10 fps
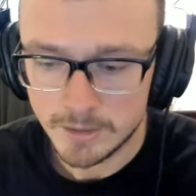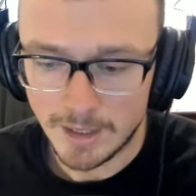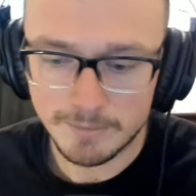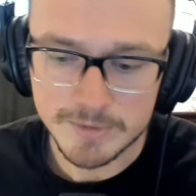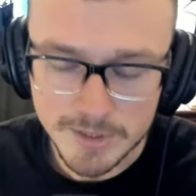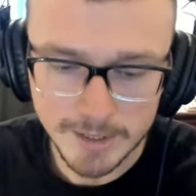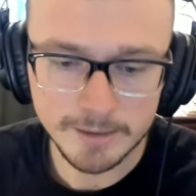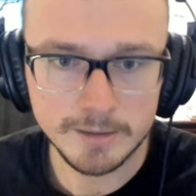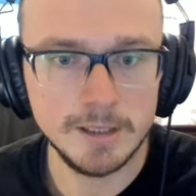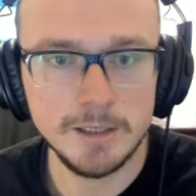I'm
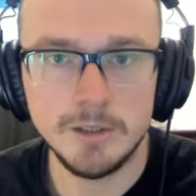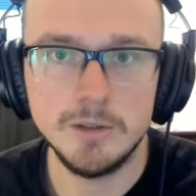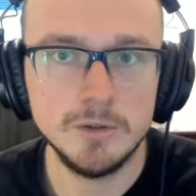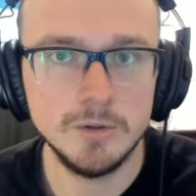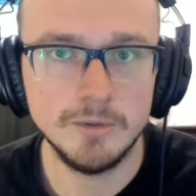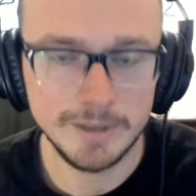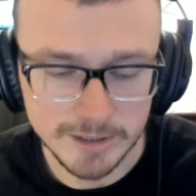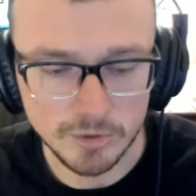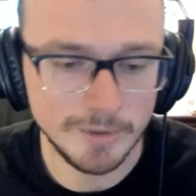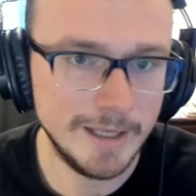sicker than you and
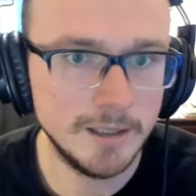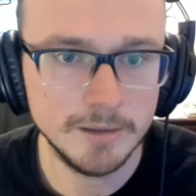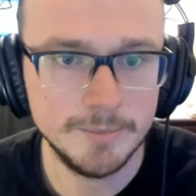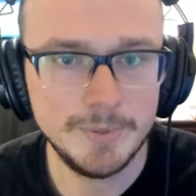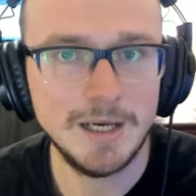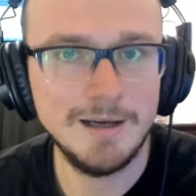degrade other people.